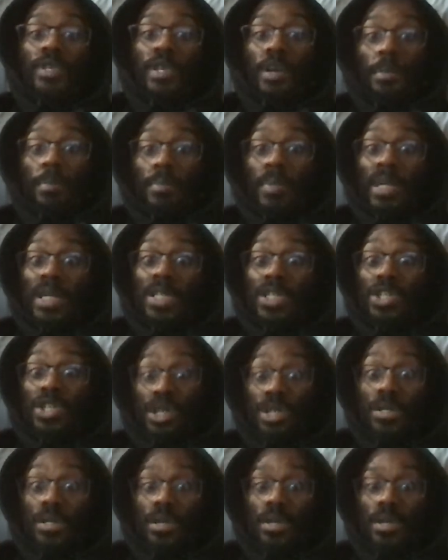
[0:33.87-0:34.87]
to
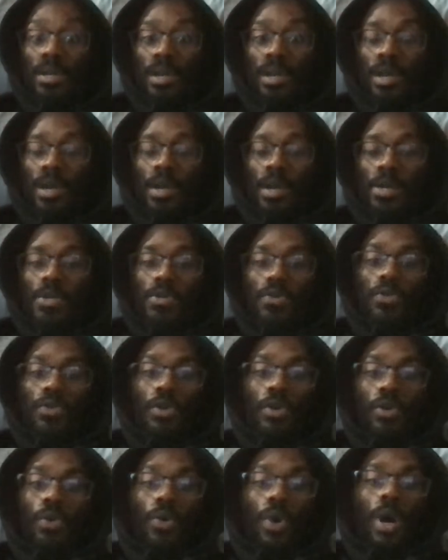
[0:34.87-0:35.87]
mention. You
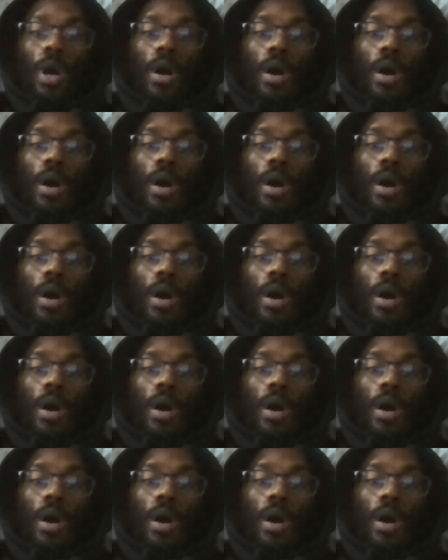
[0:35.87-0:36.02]
know,